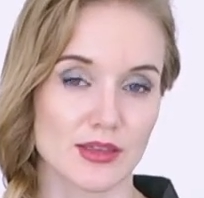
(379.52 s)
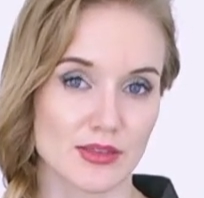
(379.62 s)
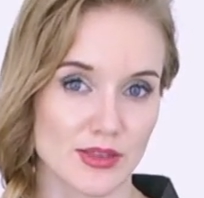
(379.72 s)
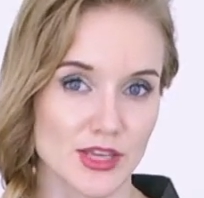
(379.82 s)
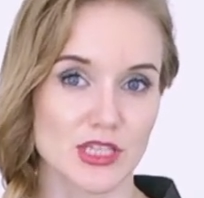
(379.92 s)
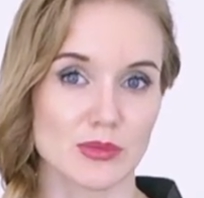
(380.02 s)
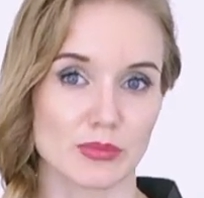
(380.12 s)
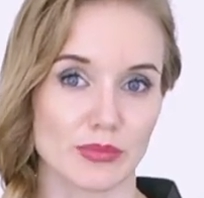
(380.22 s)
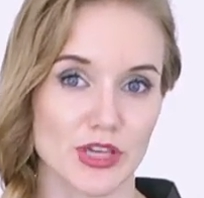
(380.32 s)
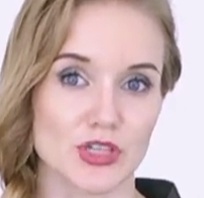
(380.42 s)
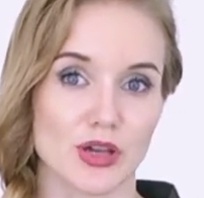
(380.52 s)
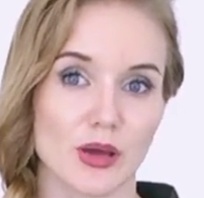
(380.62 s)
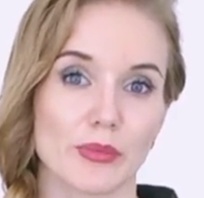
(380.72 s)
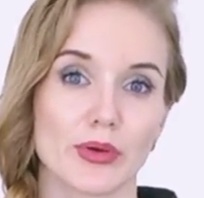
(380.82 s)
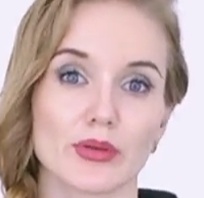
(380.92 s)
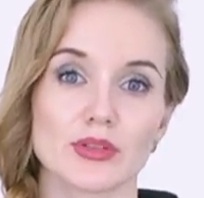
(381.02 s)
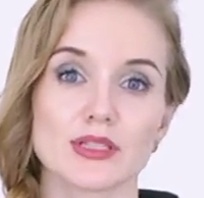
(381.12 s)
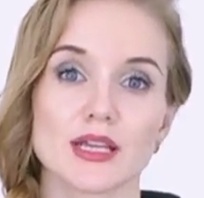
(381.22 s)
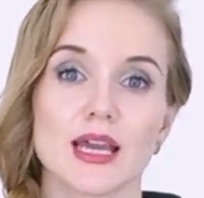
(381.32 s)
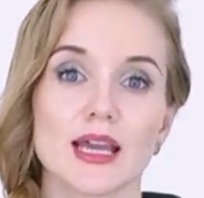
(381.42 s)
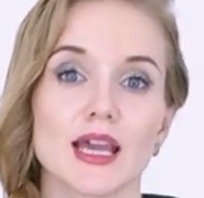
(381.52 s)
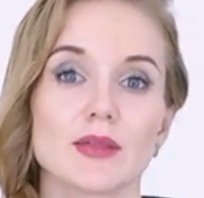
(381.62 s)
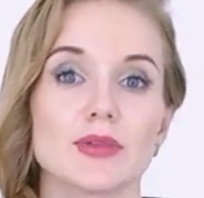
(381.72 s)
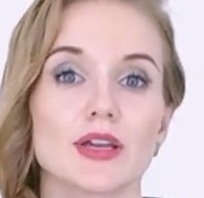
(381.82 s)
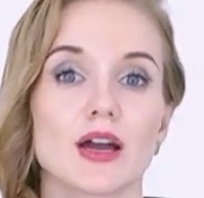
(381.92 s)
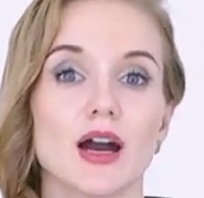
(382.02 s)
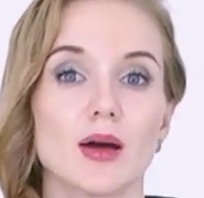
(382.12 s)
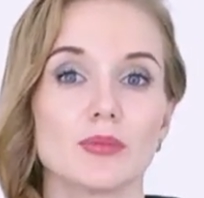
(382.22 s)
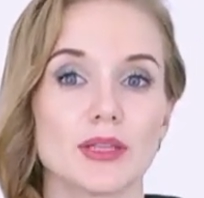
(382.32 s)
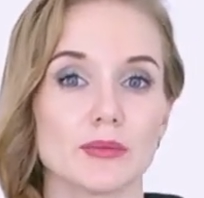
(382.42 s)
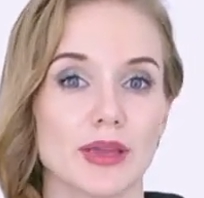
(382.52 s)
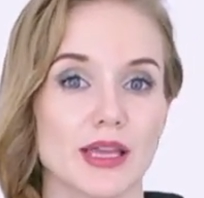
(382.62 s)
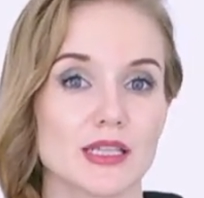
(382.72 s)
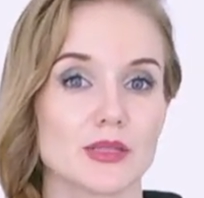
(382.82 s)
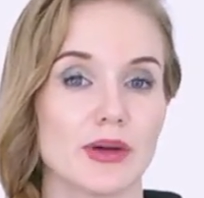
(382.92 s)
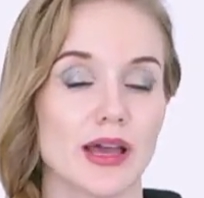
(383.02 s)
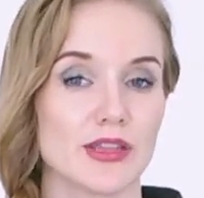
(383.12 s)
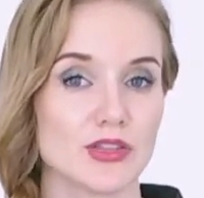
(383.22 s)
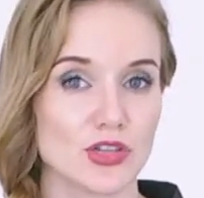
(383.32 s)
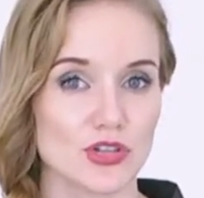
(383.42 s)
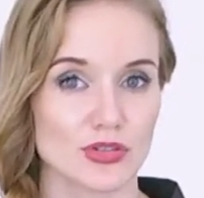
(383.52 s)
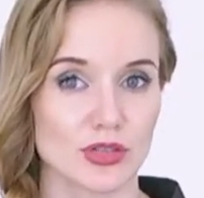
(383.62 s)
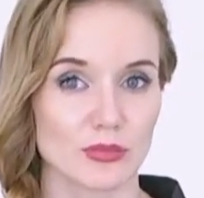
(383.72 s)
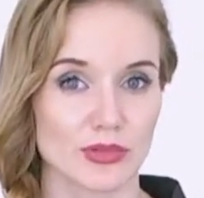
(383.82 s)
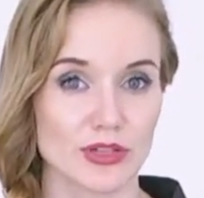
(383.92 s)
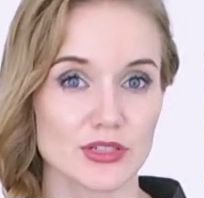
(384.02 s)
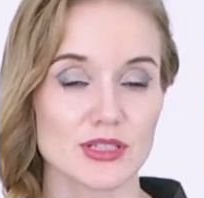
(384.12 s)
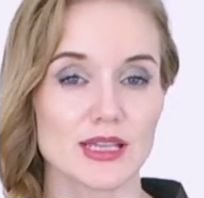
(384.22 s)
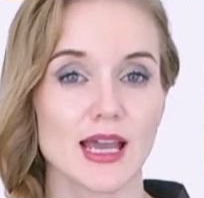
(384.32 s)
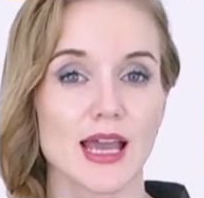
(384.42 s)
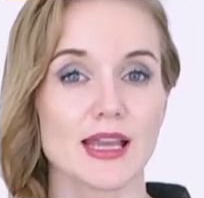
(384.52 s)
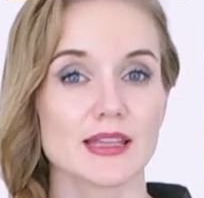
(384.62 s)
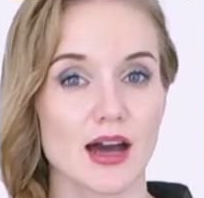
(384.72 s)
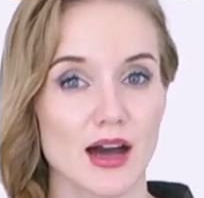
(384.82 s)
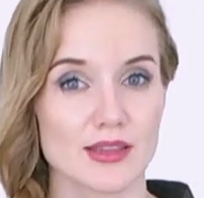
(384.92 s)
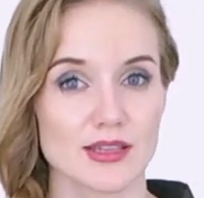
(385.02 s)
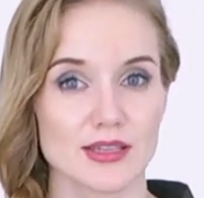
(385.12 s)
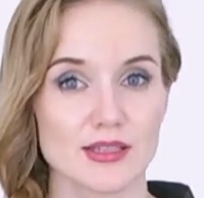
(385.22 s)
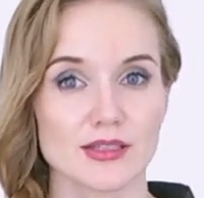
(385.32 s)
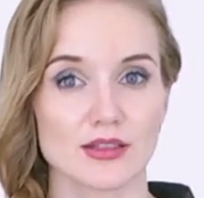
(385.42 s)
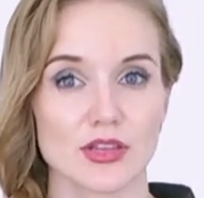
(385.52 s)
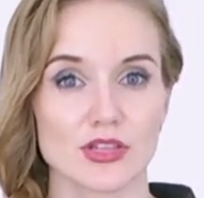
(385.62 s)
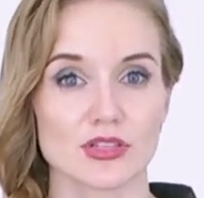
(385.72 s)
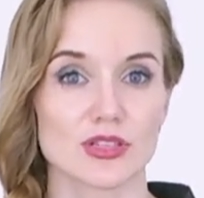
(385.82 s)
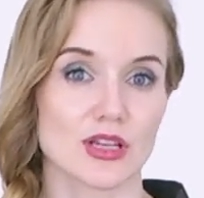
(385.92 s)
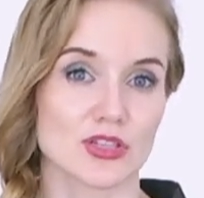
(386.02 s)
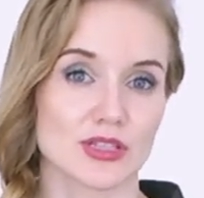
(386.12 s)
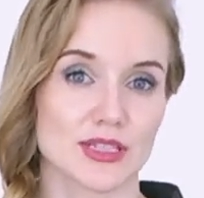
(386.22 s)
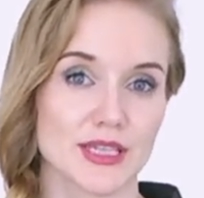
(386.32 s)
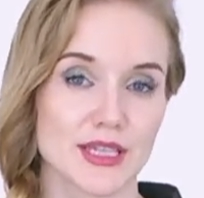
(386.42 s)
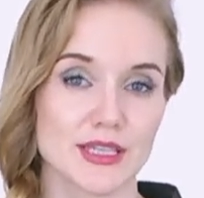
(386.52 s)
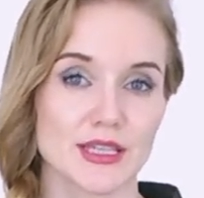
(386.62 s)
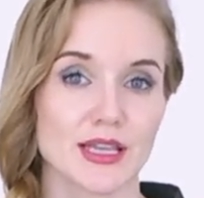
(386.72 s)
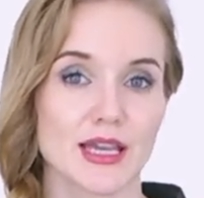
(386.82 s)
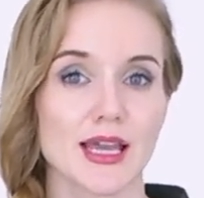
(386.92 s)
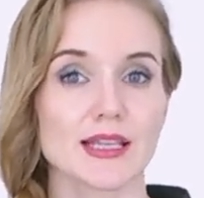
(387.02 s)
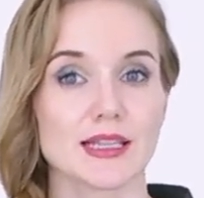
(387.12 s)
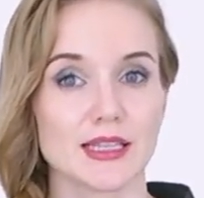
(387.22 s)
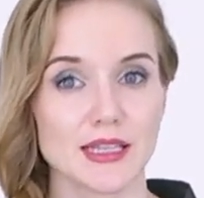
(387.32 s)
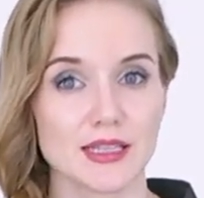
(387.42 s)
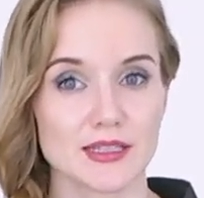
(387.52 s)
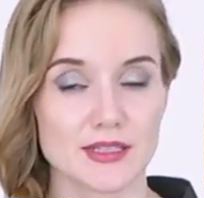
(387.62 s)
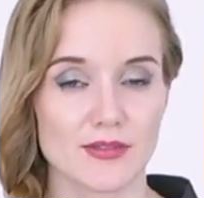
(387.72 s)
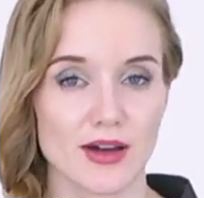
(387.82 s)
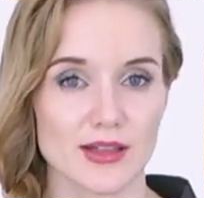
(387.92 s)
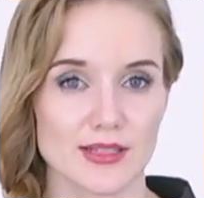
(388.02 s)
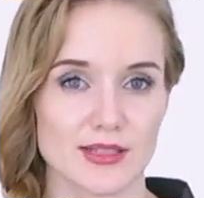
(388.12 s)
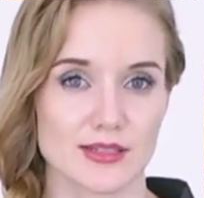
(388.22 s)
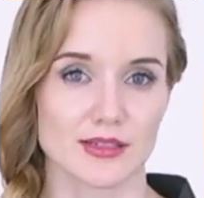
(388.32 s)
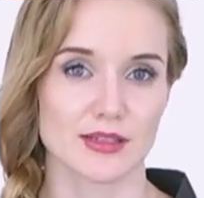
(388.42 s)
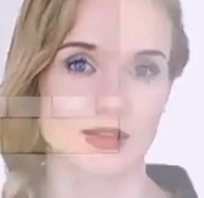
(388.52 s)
These major components can be complemented by additional burners and other installations such as heating and cleaning devices.